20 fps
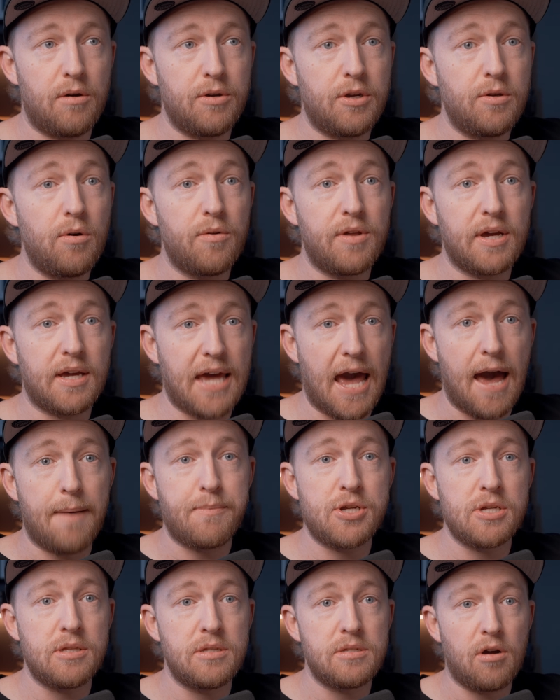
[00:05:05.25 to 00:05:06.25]
you know that
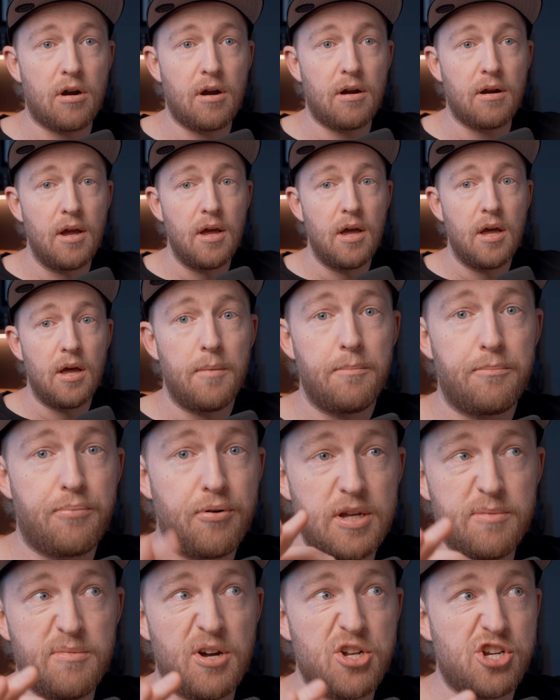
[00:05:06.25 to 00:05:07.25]
captions are
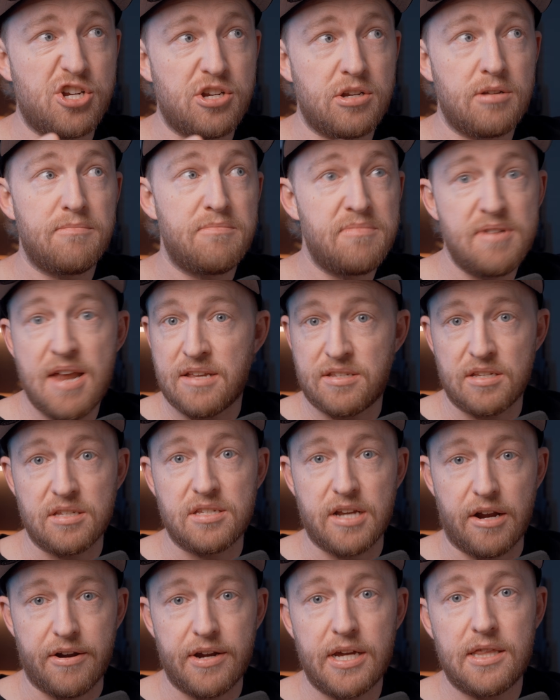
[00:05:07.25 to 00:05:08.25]
pretty much
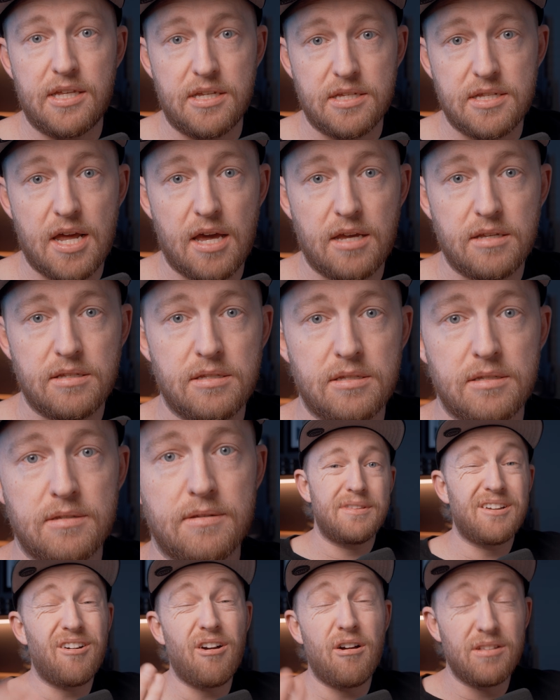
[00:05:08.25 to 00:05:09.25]
necessary these days.
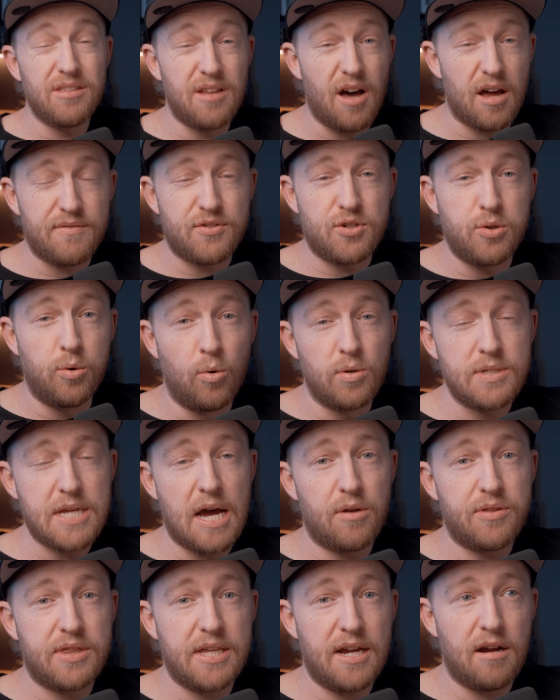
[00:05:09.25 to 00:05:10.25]
There are a lot of tools
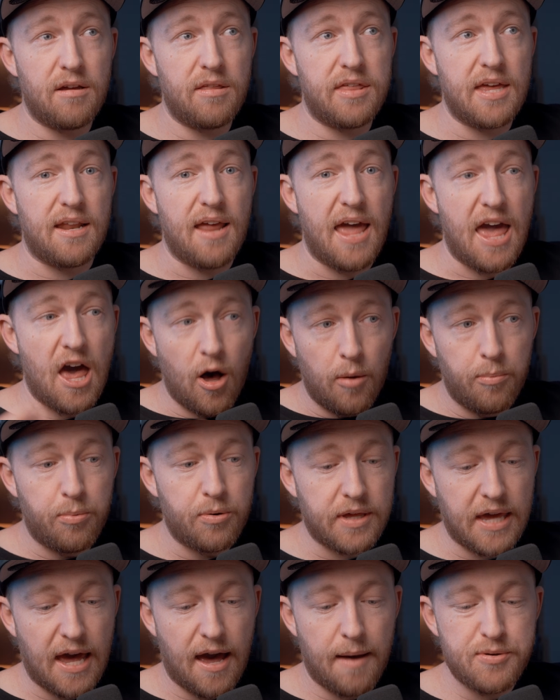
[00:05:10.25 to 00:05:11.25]
out there that help
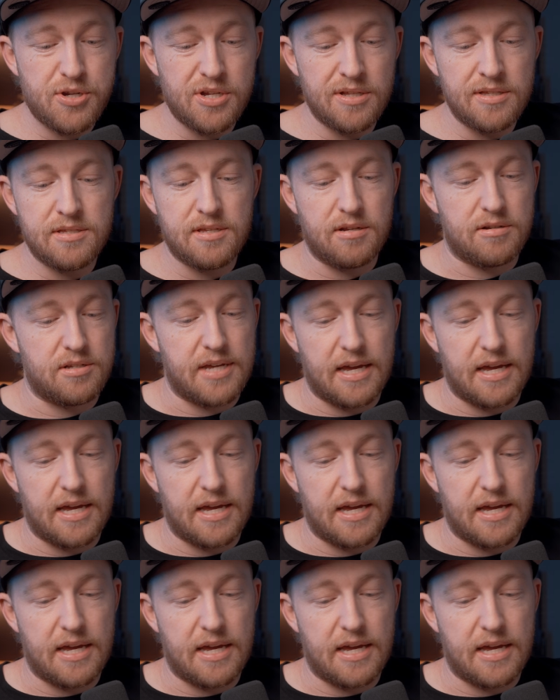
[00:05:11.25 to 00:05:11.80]
with captions. There's